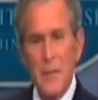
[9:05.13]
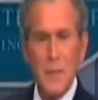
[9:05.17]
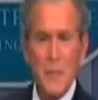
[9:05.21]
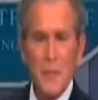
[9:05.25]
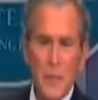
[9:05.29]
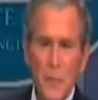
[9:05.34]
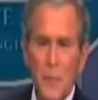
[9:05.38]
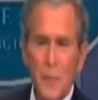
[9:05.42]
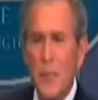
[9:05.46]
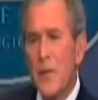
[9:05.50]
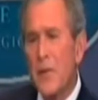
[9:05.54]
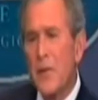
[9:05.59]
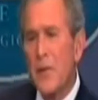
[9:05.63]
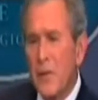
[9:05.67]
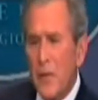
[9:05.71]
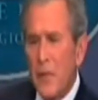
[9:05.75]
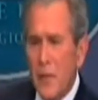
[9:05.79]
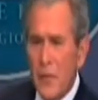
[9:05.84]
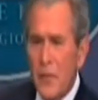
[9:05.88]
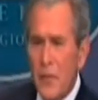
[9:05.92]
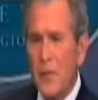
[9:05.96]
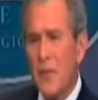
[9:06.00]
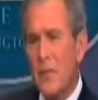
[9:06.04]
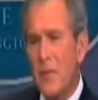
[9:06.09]
Oh, the
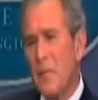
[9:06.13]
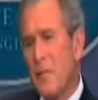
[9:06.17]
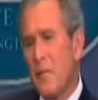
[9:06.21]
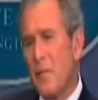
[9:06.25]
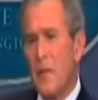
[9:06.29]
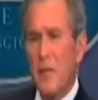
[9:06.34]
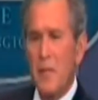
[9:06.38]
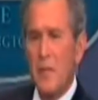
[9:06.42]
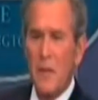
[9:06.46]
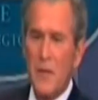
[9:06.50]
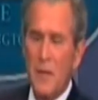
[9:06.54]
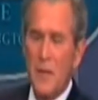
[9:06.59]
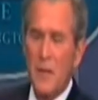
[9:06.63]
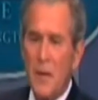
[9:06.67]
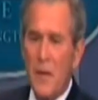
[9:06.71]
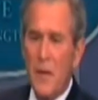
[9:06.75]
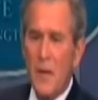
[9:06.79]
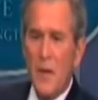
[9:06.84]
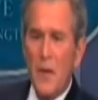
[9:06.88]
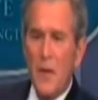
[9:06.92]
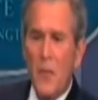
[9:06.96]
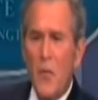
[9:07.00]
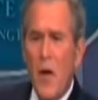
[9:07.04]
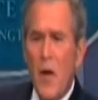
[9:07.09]
burdens, you know.
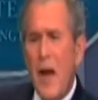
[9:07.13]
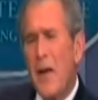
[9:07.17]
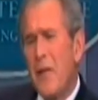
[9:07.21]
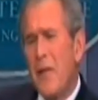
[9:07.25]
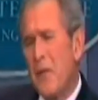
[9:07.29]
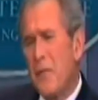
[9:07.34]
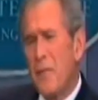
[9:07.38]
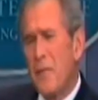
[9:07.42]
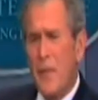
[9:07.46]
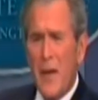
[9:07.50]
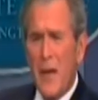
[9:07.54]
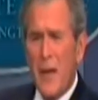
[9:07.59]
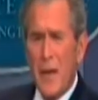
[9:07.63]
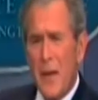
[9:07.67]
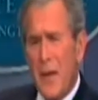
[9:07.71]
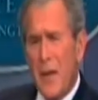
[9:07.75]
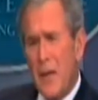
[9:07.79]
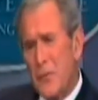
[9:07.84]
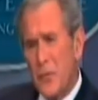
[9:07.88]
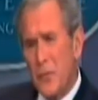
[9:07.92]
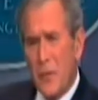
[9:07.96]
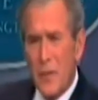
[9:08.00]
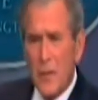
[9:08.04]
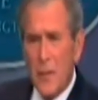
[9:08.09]
Why did the
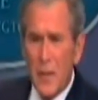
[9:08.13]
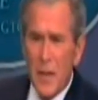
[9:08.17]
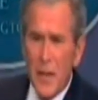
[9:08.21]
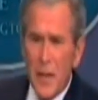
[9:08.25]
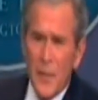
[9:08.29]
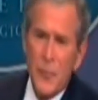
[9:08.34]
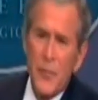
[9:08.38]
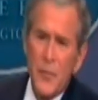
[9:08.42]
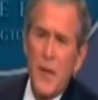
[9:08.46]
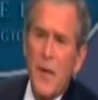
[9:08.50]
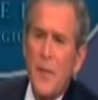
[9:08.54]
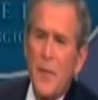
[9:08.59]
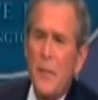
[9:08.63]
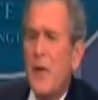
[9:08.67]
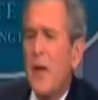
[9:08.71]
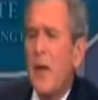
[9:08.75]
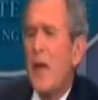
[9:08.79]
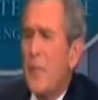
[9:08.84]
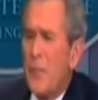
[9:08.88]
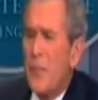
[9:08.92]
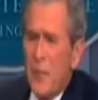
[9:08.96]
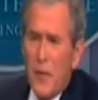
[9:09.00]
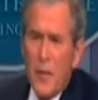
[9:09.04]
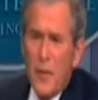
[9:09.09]
financial collapse have
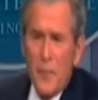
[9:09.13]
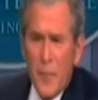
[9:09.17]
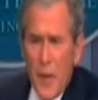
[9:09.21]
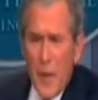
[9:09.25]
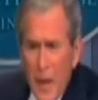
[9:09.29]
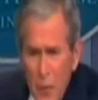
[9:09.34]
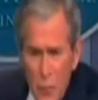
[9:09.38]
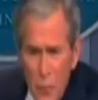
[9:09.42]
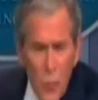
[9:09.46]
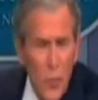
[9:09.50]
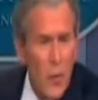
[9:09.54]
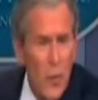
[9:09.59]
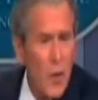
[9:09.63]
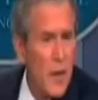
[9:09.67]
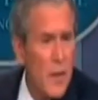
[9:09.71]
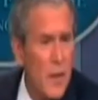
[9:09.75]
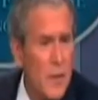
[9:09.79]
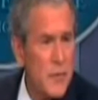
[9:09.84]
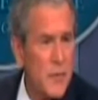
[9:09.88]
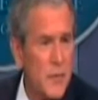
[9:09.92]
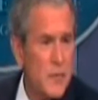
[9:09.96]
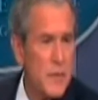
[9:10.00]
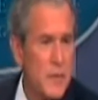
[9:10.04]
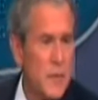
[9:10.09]
to happen on my
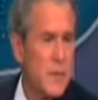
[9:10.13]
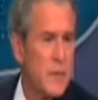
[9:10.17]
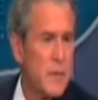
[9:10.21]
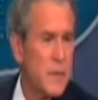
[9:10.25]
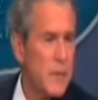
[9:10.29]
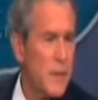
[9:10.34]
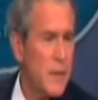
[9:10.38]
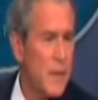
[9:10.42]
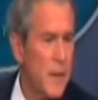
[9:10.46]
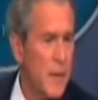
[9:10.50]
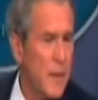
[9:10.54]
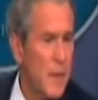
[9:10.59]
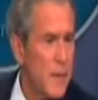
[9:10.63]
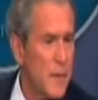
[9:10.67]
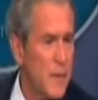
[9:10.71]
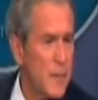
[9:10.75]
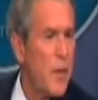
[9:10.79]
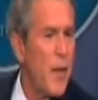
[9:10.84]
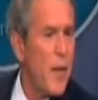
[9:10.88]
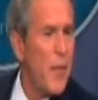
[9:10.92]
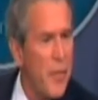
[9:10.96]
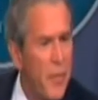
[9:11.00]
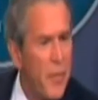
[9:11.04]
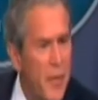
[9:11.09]
watch? It's just
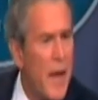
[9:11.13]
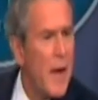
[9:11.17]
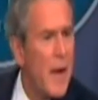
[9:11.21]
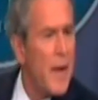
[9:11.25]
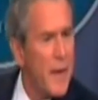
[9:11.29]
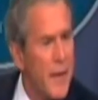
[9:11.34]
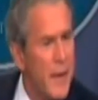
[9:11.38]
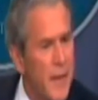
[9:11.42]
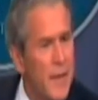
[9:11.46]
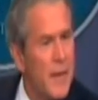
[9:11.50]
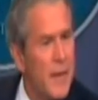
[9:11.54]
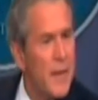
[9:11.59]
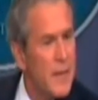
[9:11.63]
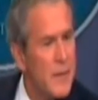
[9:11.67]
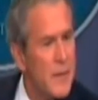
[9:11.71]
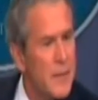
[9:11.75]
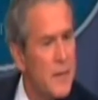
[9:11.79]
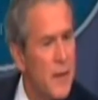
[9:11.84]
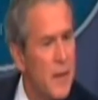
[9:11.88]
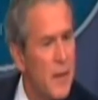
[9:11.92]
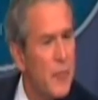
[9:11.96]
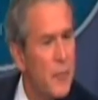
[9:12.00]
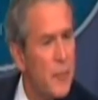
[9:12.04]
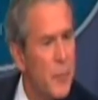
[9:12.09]
pathetic, isn't
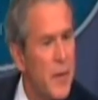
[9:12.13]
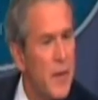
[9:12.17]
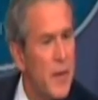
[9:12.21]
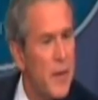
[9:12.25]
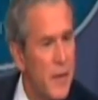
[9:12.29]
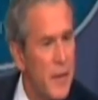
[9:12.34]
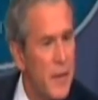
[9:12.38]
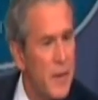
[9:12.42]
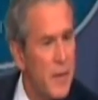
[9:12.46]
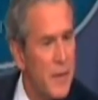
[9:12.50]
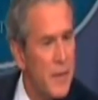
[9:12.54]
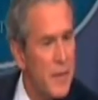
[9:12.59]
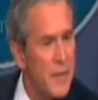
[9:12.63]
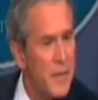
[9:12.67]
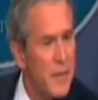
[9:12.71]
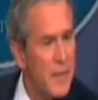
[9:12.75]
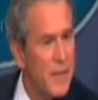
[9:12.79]
it? Self-pity.